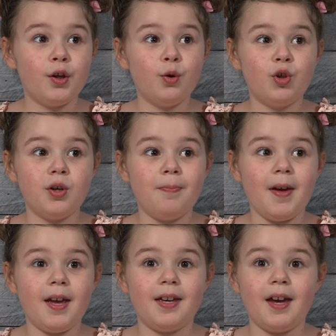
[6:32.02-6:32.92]
you should
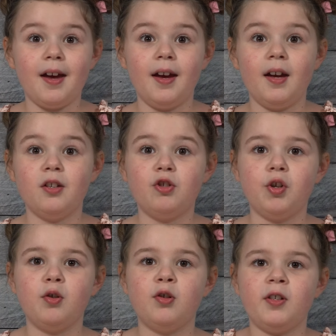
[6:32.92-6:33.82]
make a so
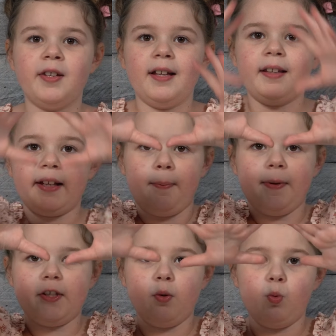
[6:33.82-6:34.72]
you should get like a
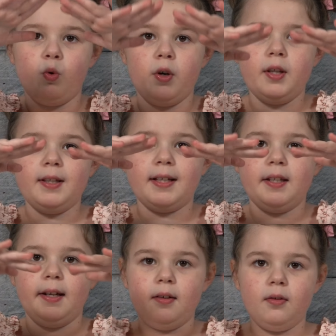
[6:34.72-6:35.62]
piece of wood
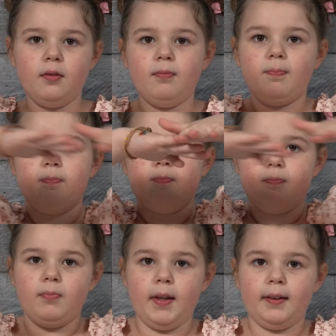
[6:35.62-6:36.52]
that's like
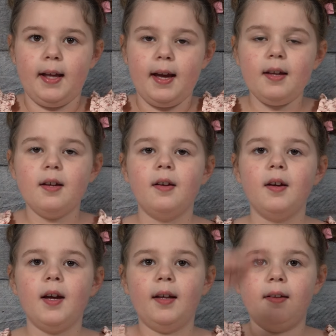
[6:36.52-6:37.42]
like that
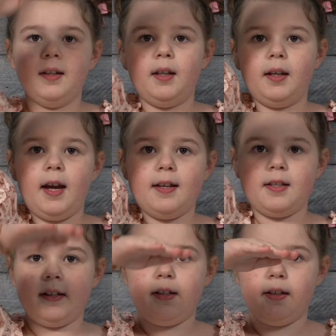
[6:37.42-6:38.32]
and then like has
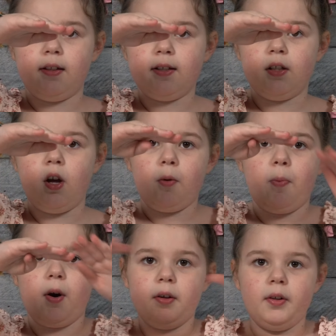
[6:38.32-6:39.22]
like like this long
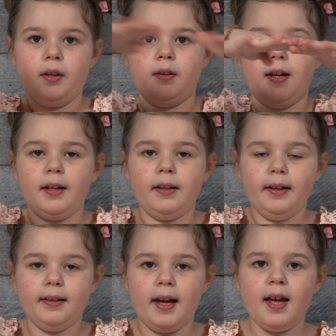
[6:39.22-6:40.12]
part and then that
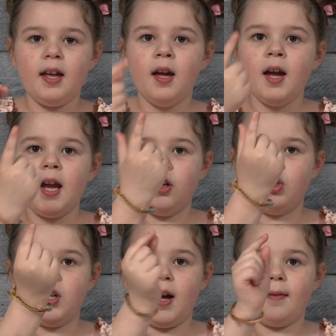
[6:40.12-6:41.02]
like that you
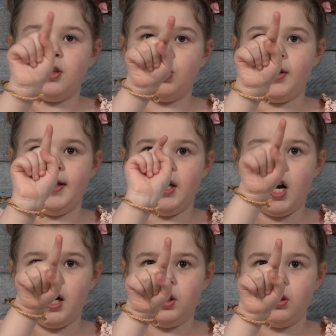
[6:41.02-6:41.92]
should have string
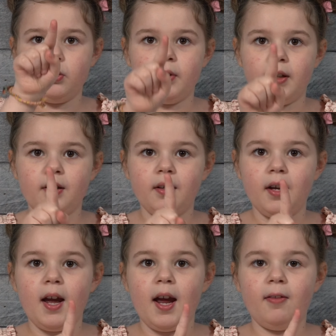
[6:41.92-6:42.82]
hot glue it
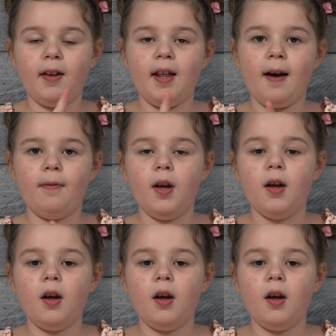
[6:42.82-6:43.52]
and then have